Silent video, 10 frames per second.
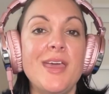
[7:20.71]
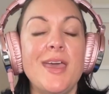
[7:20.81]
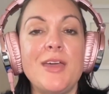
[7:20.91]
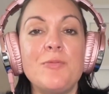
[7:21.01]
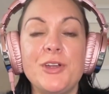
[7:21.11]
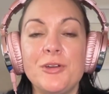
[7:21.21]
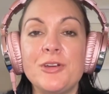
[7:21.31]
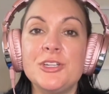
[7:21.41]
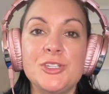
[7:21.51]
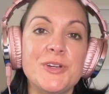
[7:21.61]
And what you're
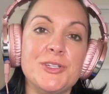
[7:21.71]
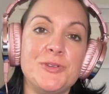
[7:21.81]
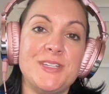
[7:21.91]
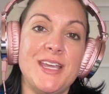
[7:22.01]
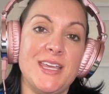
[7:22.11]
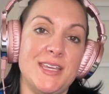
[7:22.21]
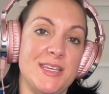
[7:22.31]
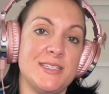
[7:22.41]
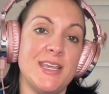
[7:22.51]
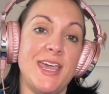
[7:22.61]
going to do on Tuesday
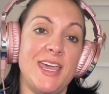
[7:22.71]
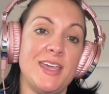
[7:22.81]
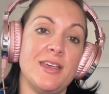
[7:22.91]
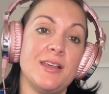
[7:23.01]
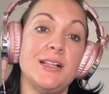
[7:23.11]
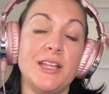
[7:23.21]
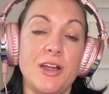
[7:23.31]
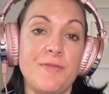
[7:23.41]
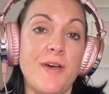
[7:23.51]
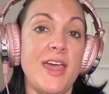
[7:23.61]
is a
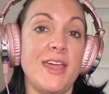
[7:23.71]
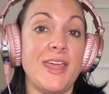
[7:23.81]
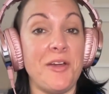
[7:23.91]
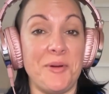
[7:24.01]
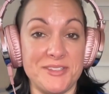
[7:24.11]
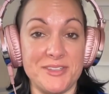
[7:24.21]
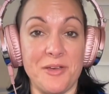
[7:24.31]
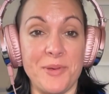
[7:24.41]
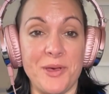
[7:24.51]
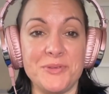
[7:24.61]
clarify carousel
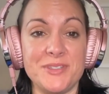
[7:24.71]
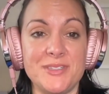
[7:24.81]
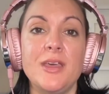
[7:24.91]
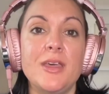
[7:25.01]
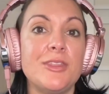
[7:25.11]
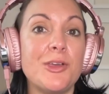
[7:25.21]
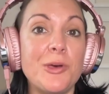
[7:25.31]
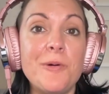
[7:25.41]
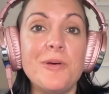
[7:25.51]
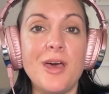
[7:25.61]
post. The
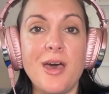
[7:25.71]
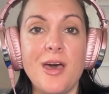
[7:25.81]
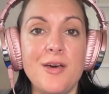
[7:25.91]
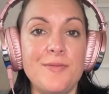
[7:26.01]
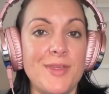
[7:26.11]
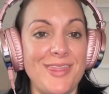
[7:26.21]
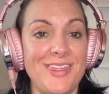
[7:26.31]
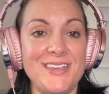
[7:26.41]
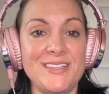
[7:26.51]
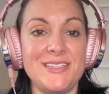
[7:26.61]
goal of
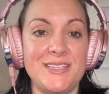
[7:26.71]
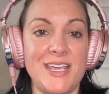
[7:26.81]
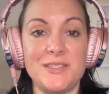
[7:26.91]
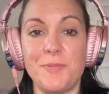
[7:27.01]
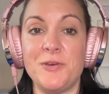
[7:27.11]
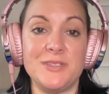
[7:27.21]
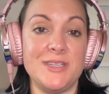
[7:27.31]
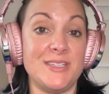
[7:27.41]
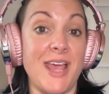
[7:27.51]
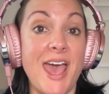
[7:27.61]
this day's post
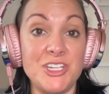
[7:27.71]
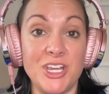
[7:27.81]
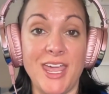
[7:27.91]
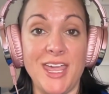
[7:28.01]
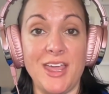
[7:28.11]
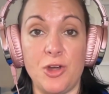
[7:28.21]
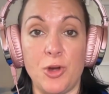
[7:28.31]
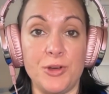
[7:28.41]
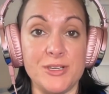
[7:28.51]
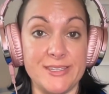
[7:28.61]
is to educate and
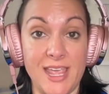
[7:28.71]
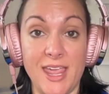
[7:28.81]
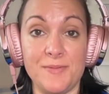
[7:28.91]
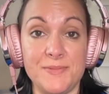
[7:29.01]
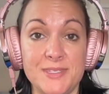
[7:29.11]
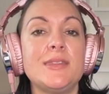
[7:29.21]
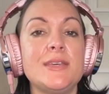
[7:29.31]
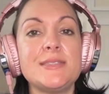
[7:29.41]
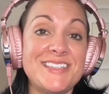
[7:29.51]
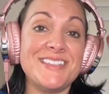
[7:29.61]
earn saves.
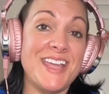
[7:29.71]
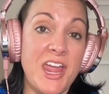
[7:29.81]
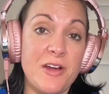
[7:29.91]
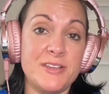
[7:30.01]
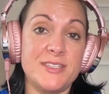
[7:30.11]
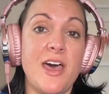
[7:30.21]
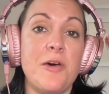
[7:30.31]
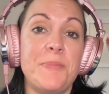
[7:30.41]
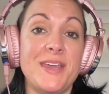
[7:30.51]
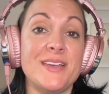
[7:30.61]
This is a
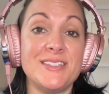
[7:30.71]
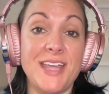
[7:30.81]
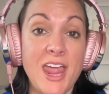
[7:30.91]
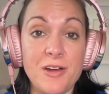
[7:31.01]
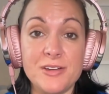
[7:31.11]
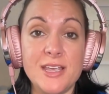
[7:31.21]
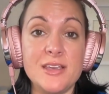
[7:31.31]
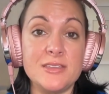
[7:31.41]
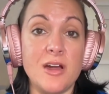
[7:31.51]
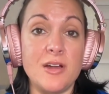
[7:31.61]
carousel because
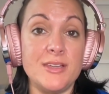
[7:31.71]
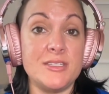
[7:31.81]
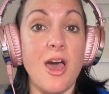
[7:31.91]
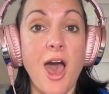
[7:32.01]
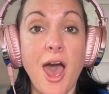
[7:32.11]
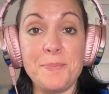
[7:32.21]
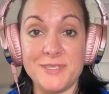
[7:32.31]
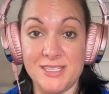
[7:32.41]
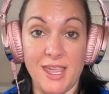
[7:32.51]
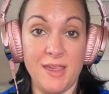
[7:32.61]
carousels are the top
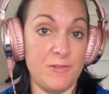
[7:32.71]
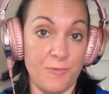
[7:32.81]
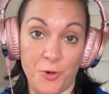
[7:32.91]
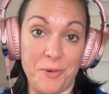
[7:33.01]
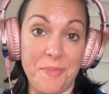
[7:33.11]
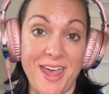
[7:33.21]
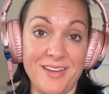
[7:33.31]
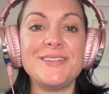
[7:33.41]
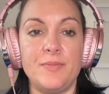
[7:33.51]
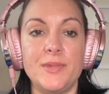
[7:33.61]
saved format.
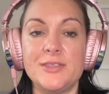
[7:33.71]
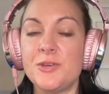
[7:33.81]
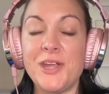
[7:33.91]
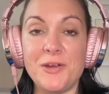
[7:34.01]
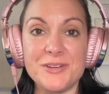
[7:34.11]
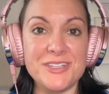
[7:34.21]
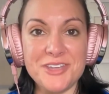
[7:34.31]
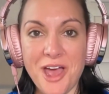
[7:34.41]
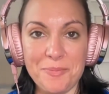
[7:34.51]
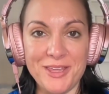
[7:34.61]
So here's a
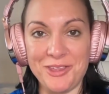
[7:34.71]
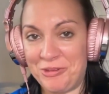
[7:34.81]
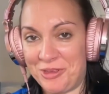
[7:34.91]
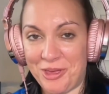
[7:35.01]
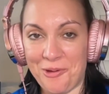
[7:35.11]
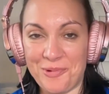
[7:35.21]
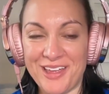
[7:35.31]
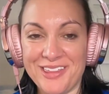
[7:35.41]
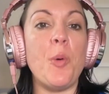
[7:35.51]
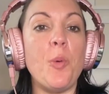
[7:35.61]
topic you can go
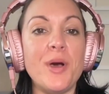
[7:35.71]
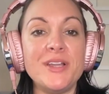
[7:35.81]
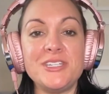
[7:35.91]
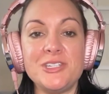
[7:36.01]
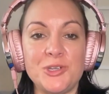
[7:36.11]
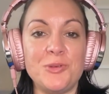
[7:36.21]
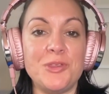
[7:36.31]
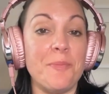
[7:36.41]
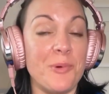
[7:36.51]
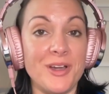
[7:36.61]
with. What to do the
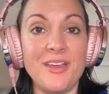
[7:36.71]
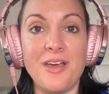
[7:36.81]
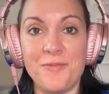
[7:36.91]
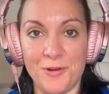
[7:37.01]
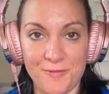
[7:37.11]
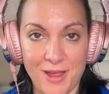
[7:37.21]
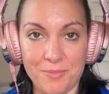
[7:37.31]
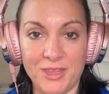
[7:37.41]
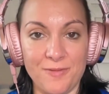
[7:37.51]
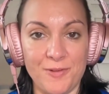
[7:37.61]
morning of your
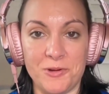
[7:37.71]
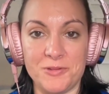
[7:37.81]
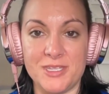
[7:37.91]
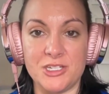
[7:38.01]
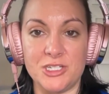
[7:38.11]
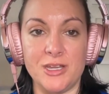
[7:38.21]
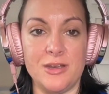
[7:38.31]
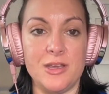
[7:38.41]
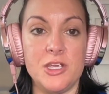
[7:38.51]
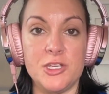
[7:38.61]
family photo
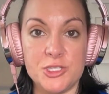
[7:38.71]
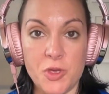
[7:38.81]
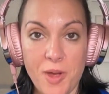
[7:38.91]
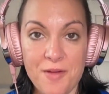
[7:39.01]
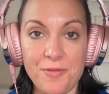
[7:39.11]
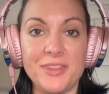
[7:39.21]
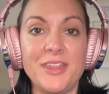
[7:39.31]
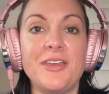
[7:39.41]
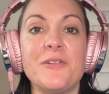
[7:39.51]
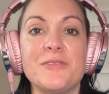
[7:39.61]
session so
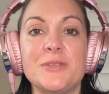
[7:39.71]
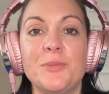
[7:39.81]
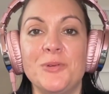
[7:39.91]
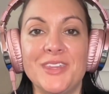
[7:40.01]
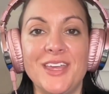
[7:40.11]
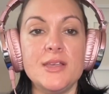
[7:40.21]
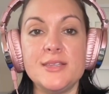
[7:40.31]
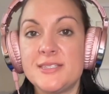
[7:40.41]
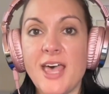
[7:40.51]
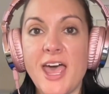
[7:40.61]
everything goes smoothly.
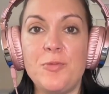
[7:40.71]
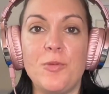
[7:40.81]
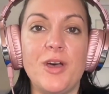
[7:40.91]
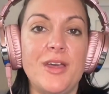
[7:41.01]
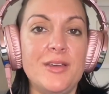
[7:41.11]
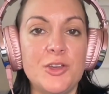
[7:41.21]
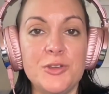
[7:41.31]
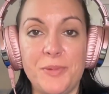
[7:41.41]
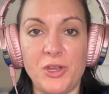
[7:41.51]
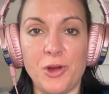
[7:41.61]
Slide 1 could
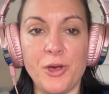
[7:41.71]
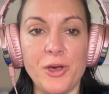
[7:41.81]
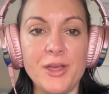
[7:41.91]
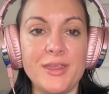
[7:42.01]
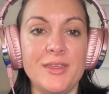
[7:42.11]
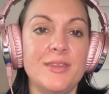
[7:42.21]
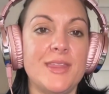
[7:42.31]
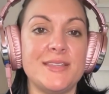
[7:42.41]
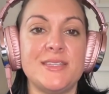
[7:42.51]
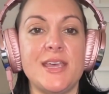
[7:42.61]
be your hook
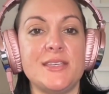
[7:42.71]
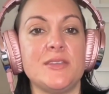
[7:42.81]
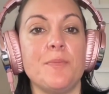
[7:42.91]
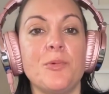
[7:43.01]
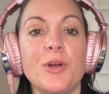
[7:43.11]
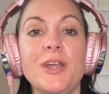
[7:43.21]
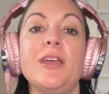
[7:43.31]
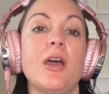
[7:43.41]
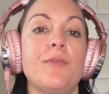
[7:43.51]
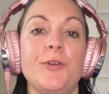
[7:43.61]
that says the morning
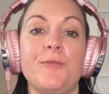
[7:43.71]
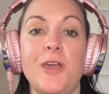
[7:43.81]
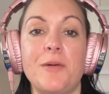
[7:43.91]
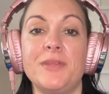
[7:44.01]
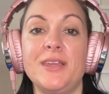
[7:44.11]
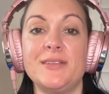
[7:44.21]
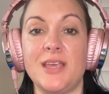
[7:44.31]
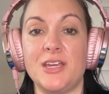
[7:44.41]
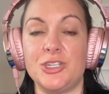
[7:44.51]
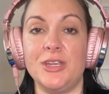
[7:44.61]
of your family
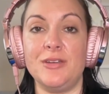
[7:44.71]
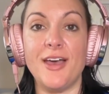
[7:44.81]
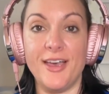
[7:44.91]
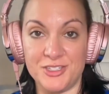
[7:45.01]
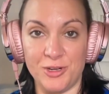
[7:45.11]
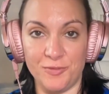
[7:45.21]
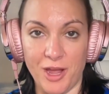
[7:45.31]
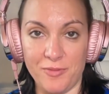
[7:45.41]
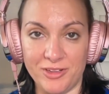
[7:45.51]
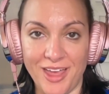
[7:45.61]
session, a
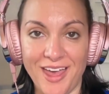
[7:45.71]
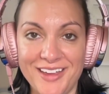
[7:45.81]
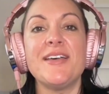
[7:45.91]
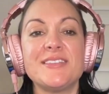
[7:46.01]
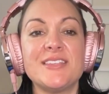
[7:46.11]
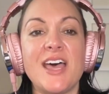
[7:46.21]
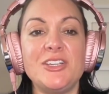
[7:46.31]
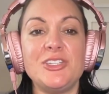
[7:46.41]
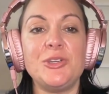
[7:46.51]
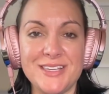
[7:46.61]
survival guide. Slide
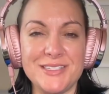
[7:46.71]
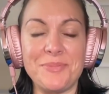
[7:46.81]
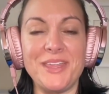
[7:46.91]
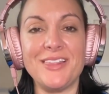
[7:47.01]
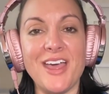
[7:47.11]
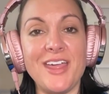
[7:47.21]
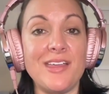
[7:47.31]
2, something like